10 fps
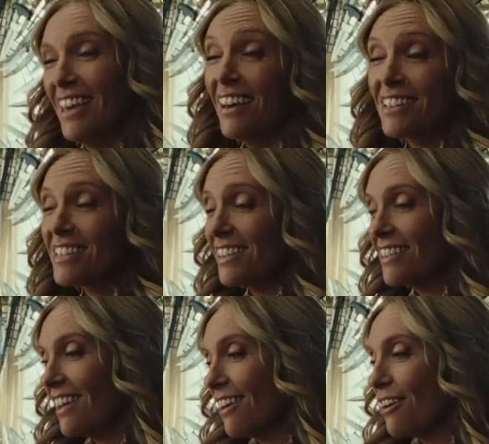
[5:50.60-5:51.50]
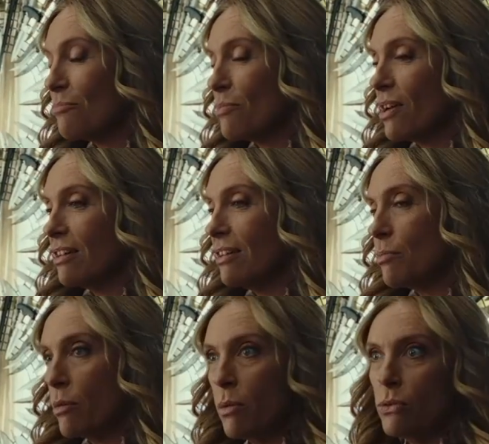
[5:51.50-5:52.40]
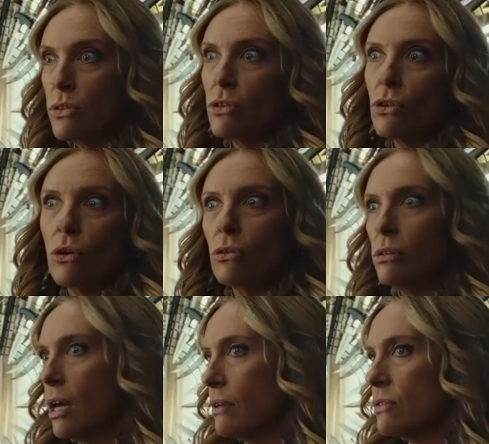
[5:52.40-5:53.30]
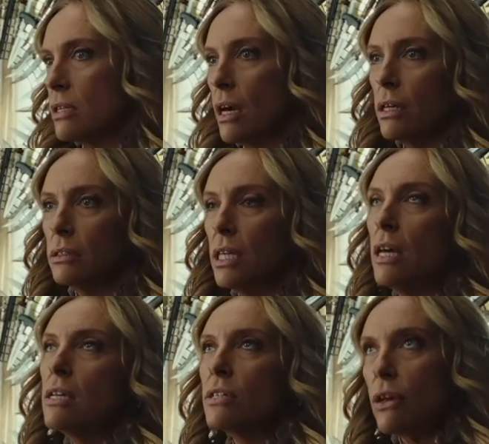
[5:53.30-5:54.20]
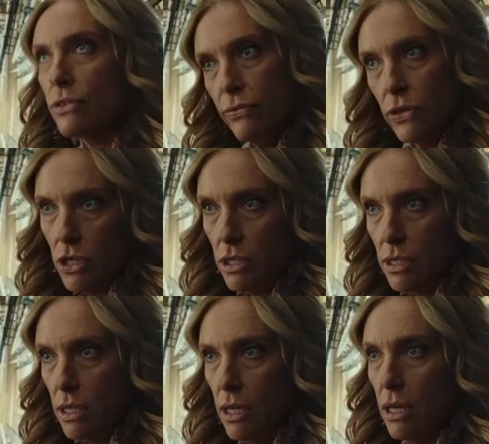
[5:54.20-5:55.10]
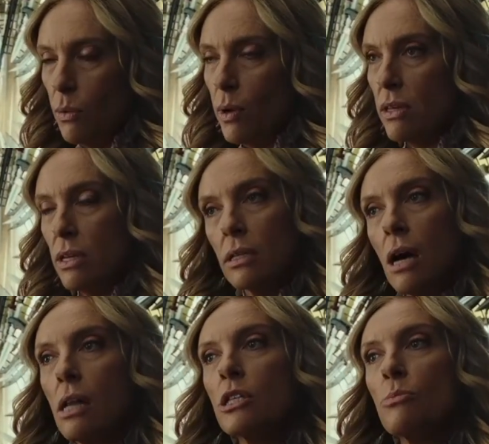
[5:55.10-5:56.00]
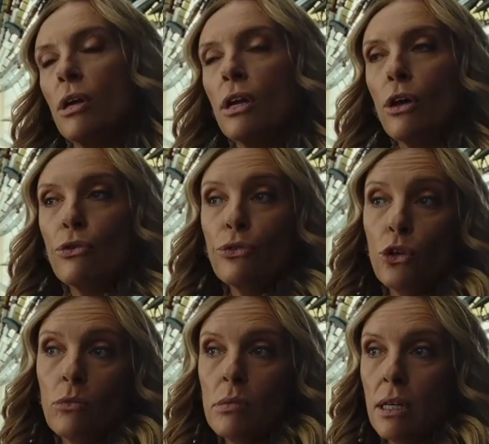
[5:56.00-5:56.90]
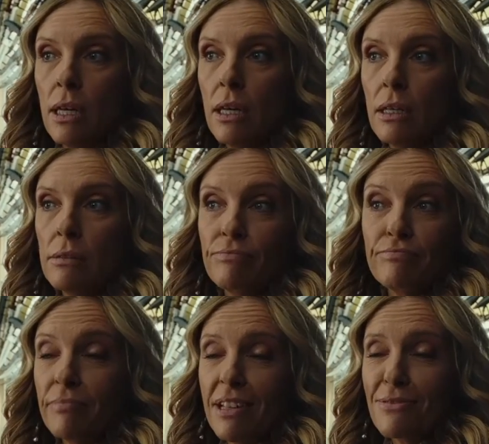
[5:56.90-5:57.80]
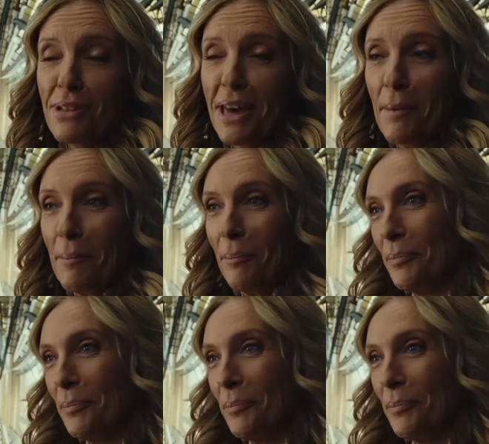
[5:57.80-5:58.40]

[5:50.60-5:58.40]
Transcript: Yeah, it's skincare, but it promotes a total lifestyle, self-sufficiency with an acknowledgement of human need. That's Flam.